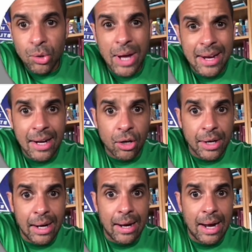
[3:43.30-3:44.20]
click on
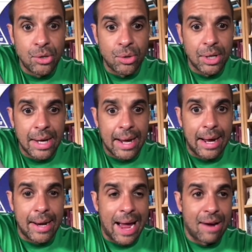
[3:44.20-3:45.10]
here and you can get
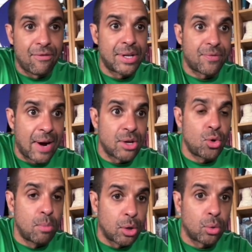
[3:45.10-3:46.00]
an average
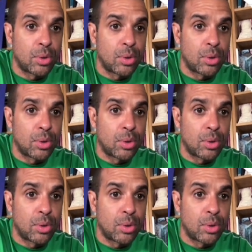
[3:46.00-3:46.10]
value model.